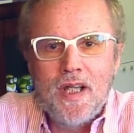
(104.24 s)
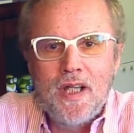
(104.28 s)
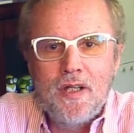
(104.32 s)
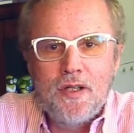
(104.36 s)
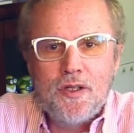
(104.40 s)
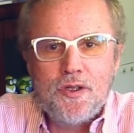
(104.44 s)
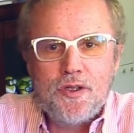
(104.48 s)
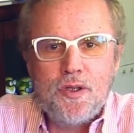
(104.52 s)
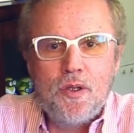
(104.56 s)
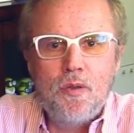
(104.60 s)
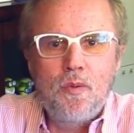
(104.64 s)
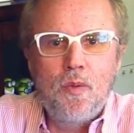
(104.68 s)

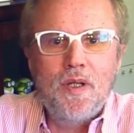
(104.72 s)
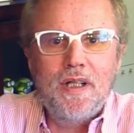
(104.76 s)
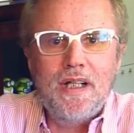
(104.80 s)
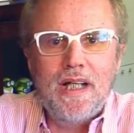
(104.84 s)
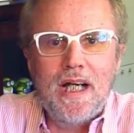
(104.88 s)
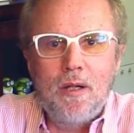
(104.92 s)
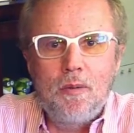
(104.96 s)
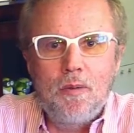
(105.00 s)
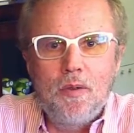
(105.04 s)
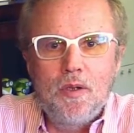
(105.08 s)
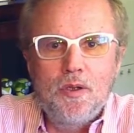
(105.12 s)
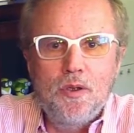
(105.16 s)
So what
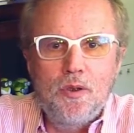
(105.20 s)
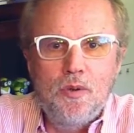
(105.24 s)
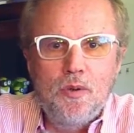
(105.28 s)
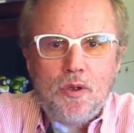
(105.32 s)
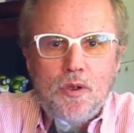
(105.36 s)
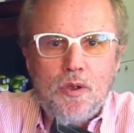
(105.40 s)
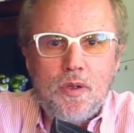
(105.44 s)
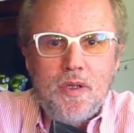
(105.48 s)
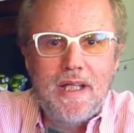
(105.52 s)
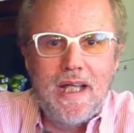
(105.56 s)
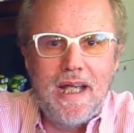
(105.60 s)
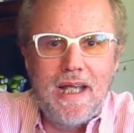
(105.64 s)
I will do
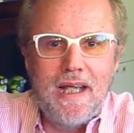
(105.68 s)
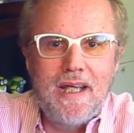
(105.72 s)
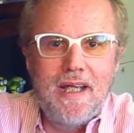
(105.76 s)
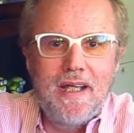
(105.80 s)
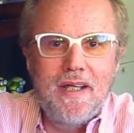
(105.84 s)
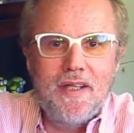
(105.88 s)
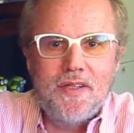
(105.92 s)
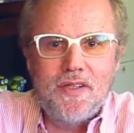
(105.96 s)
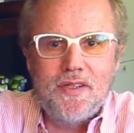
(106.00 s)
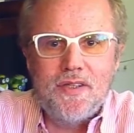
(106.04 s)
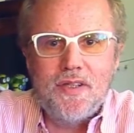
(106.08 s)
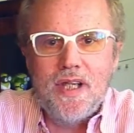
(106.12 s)
today
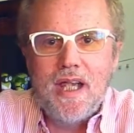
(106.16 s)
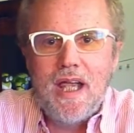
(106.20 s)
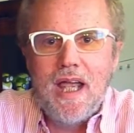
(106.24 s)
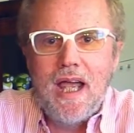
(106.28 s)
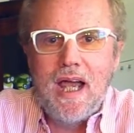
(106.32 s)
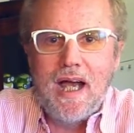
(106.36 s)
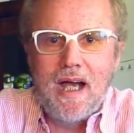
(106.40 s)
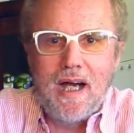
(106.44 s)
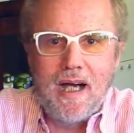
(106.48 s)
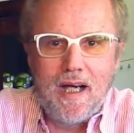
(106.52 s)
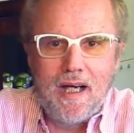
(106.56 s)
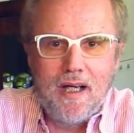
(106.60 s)
is
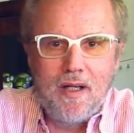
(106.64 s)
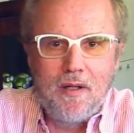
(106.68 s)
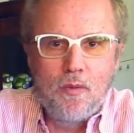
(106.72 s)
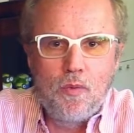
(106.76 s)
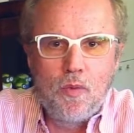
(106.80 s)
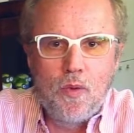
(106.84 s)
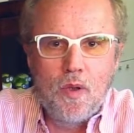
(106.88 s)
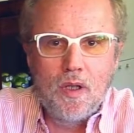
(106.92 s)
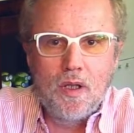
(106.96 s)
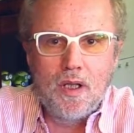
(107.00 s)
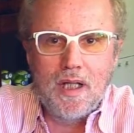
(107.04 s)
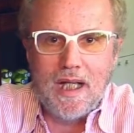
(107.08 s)
I
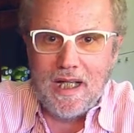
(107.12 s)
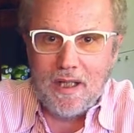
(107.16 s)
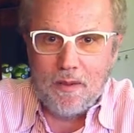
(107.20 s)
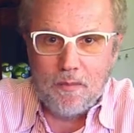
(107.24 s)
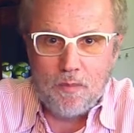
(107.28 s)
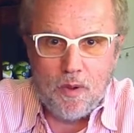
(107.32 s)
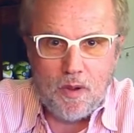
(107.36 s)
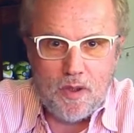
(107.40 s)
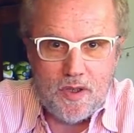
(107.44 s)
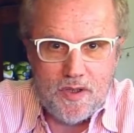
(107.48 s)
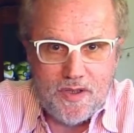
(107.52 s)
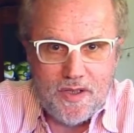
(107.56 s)
will
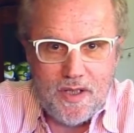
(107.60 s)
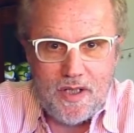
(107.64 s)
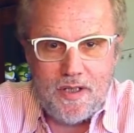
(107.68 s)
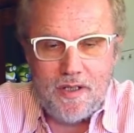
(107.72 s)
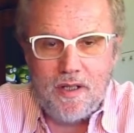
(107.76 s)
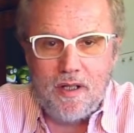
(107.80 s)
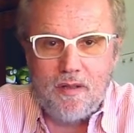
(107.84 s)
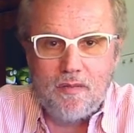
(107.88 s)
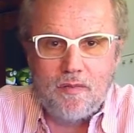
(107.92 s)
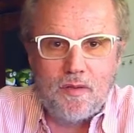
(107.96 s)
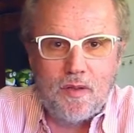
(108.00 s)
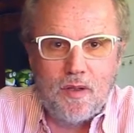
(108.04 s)
unbox
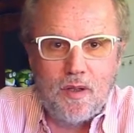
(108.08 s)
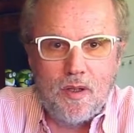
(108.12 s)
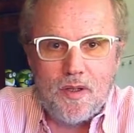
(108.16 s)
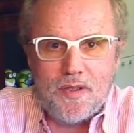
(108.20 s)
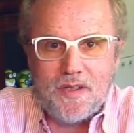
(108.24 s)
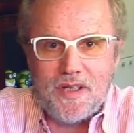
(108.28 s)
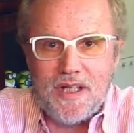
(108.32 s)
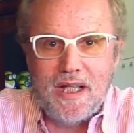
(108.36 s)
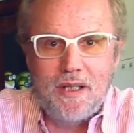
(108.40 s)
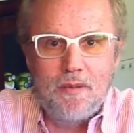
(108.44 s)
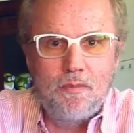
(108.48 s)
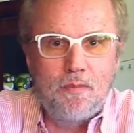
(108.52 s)
it. Of
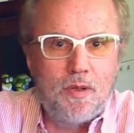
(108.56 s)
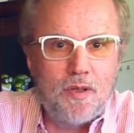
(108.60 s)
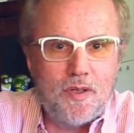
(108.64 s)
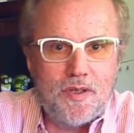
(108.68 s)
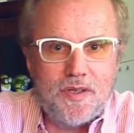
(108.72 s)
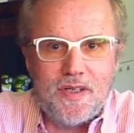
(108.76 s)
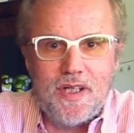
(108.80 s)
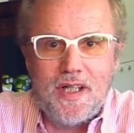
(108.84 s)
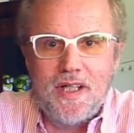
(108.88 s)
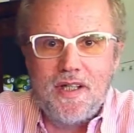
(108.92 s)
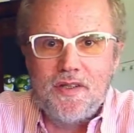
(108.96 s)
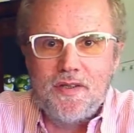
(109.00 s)
course,
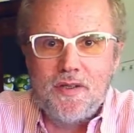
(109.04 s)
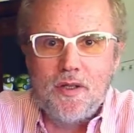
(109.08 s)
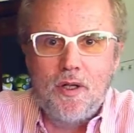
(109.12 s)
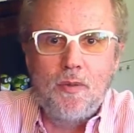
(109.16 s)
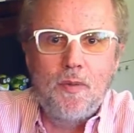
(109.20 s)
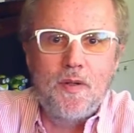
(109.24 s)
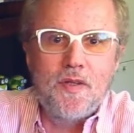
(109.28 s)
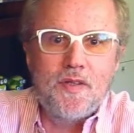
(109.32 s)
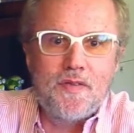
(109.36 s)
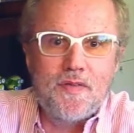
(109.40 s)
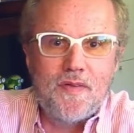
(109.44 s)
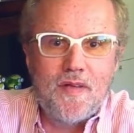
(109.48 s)
unboxing is
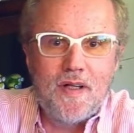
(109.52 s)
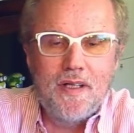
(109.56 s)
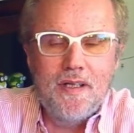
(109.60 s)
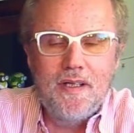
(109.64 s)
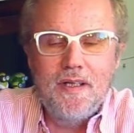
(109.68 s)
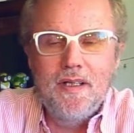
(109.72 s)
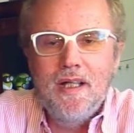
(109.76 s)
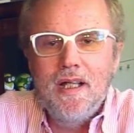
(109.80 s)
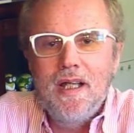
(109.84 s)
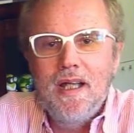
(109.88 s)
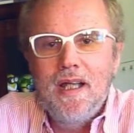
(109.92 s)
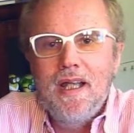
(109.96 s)
always fun.